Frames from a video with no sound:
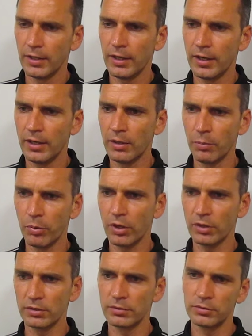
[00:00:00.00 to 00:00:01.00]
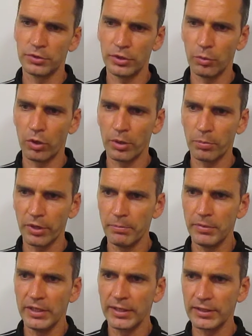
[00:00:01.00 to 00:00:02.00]
Uh, but do you want to play
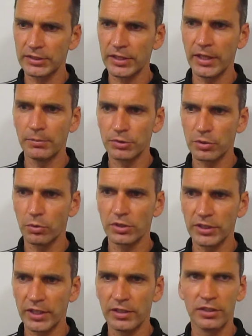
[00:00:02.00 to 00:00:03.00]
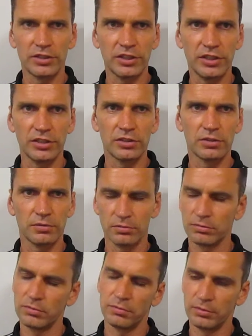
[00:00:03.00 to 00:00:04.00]
meaningless games towards the end of the season?
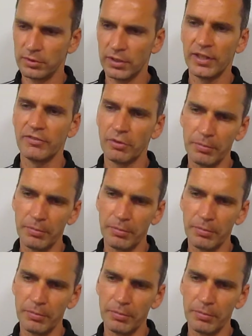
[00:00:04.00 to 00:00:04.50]
They're never